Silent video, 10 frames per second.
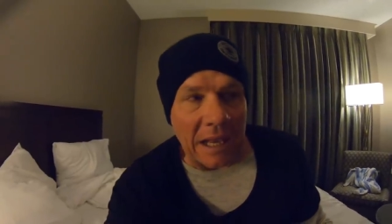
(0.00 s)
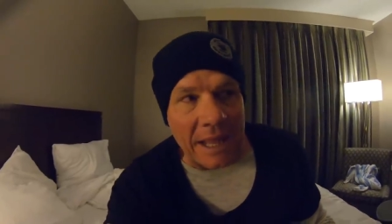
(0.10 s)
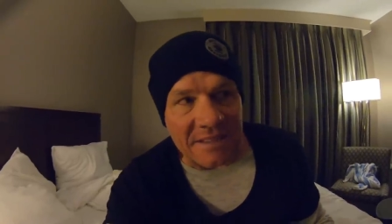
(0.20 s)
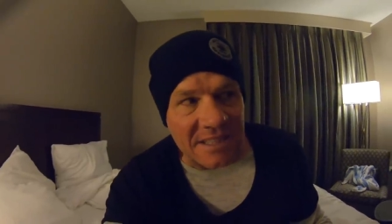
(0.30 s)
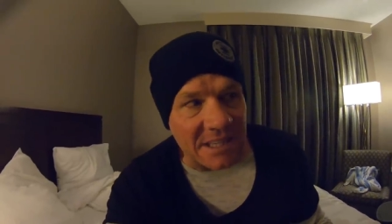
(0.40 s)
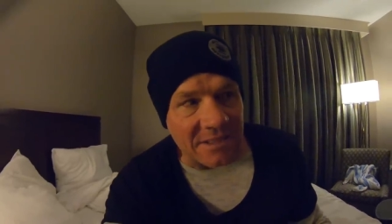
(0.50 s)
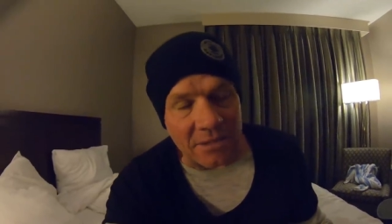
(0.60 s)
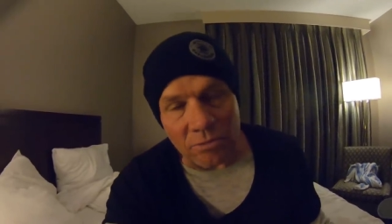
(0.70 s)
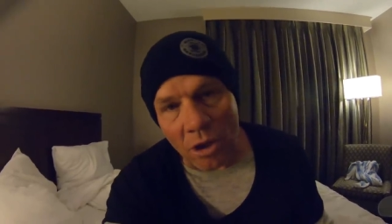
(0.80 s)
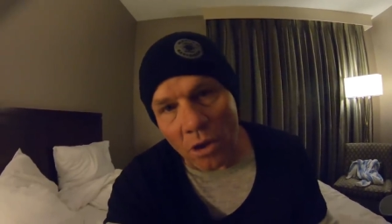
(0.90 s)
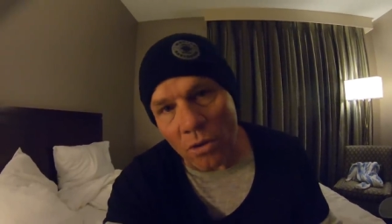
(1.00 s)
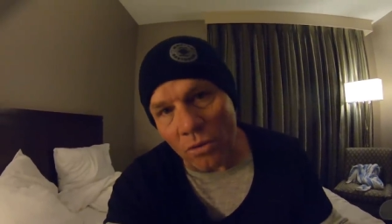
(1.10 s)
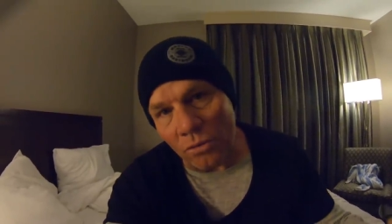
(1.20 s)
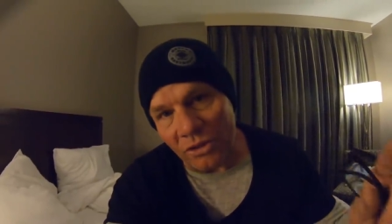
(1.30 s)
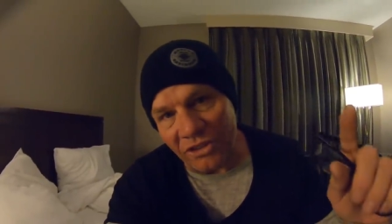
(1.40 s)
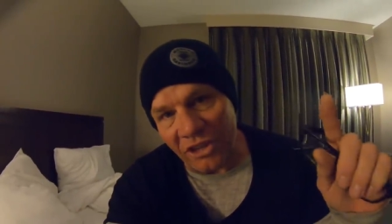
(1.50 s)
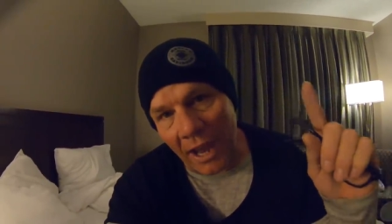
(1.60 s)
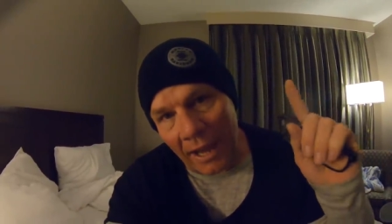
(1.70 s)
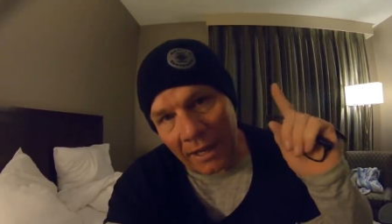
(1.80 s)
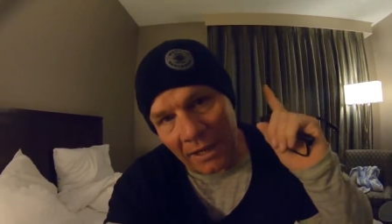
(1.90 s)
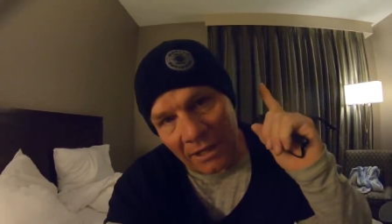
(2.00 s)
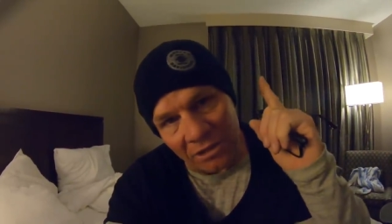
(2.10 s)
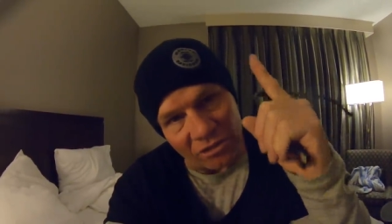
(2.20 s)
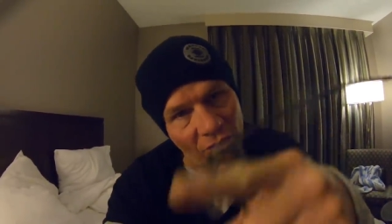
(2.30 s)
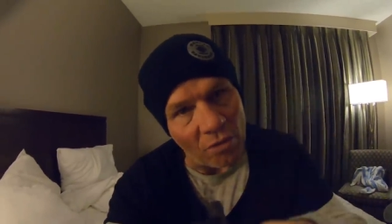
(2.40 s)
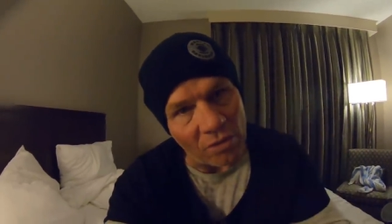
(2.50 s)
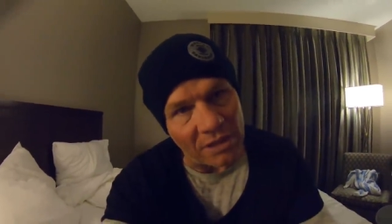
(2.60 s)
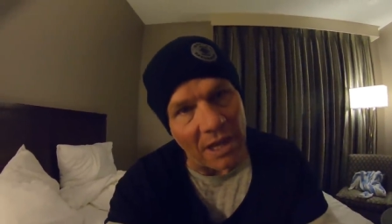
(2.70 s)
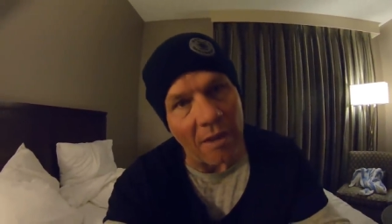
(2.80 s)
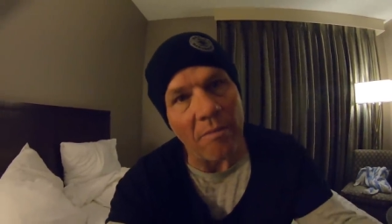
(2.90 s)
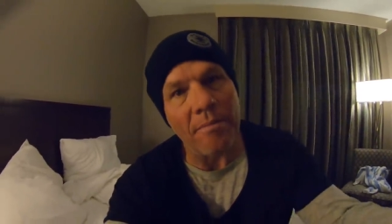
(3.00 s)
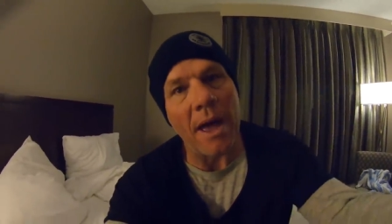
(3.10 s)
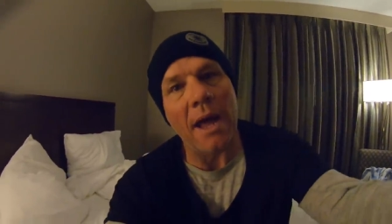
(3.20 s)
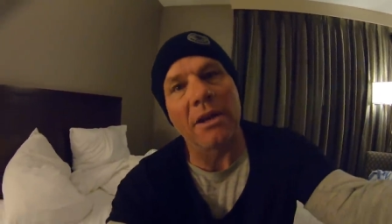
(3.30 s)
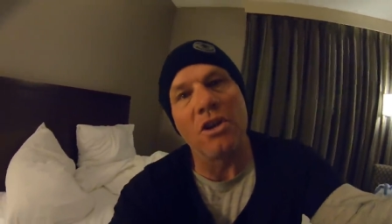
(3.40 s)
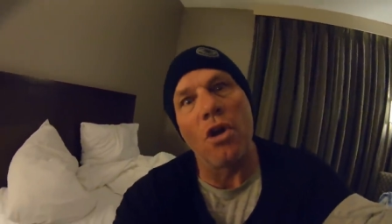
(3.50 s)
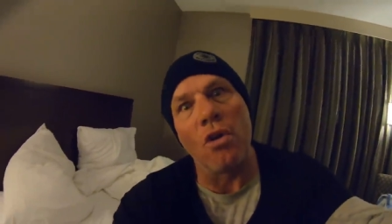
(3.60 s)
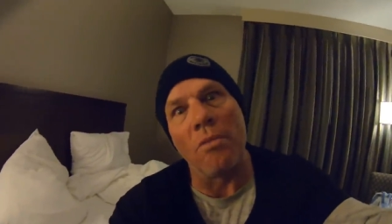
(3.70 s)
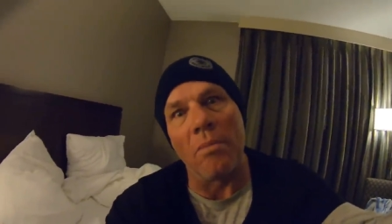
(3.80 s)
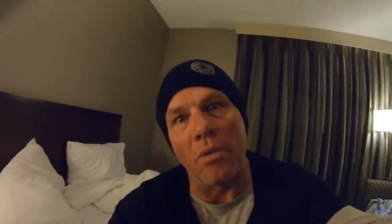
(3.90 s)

Let's hit the road, Jack. Don't come back no